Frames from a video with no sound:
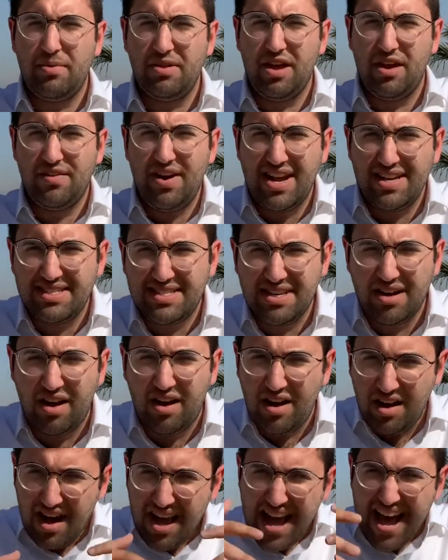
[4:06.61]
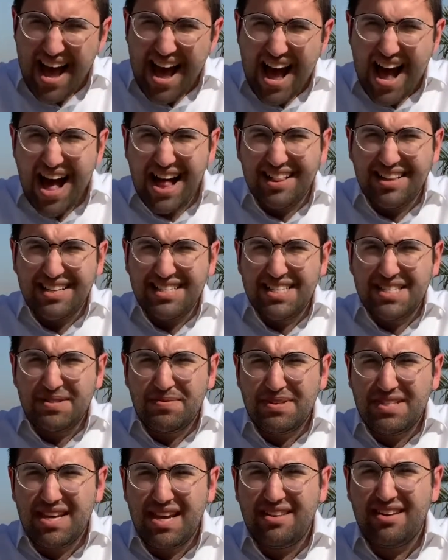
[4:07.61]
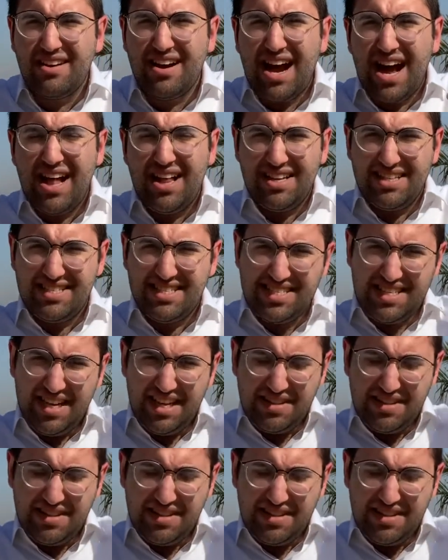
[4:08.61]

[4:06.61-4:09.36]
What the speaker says: Raisa. Alice is Vaseder, Alice is Git.